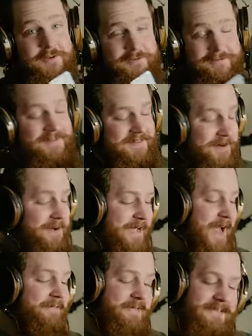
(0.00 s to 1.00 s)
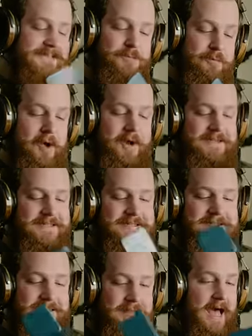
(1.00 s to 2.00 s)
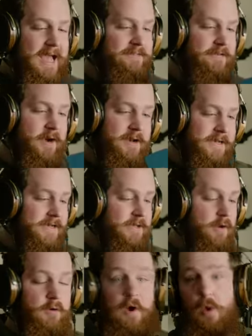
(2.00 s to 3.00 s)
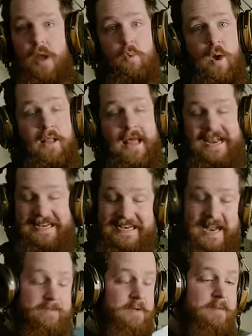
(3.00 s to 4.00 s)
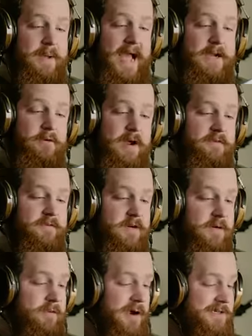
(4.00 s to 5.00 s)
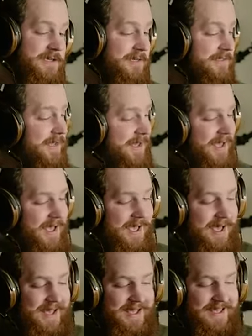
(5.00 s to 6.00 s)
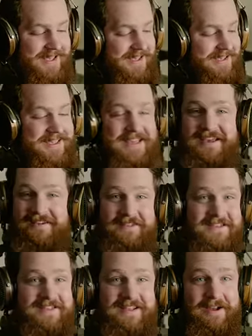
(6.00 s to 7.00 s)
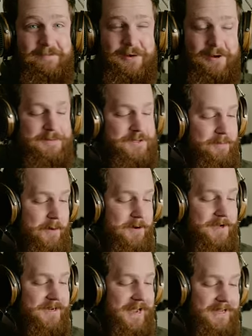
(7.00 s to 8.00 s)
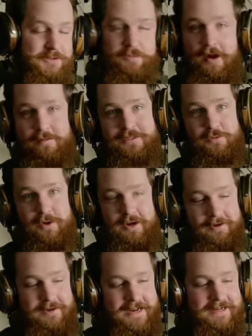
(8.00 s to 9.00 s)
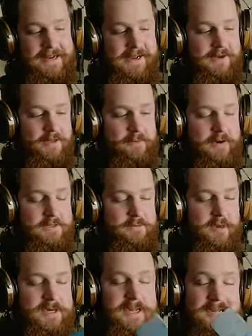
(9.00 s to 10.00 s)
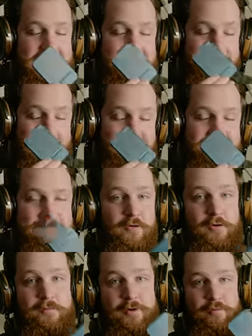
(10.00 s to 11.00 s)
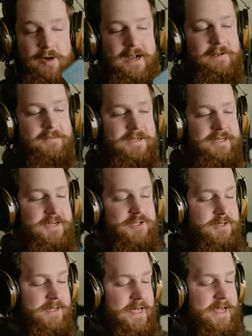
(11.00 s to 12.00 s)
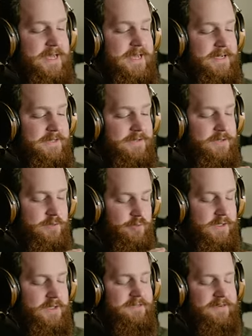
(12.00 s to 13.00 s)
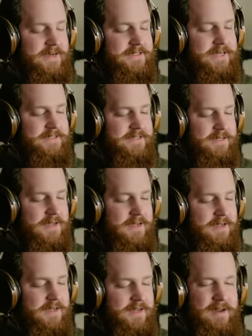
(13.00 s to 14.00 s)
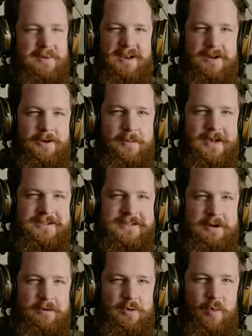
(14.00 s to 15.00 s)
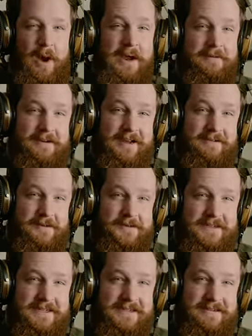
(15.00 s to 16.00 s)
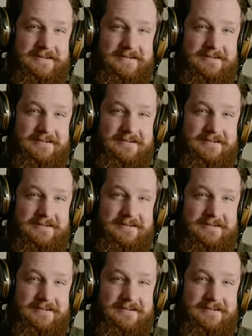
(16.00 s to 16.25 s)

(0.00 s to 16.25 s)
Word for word: So there you have it. This product is live on Indiegogo, and while I never back crowdfunded projects, if this thing ever comes to market at its promised $199 price point, it gets my firm recommendation. It's really fantastic. Am I gonna go back to carrying wired headphones again?